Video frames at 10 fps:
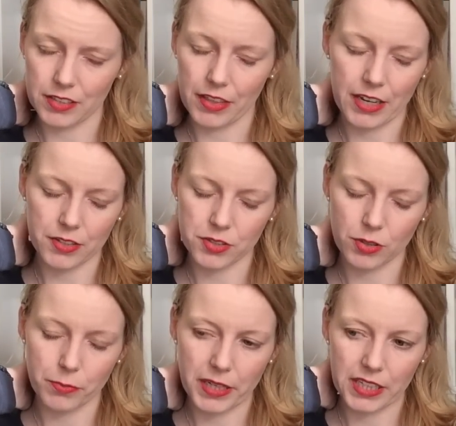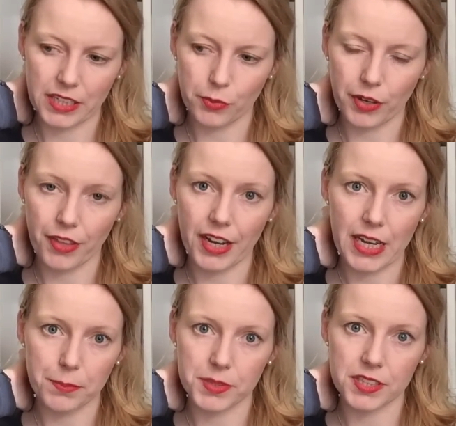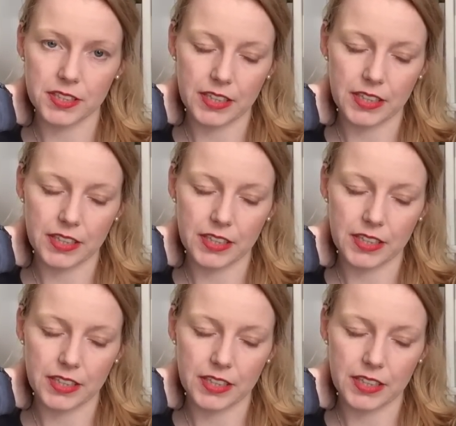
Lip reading: There are so many weather apps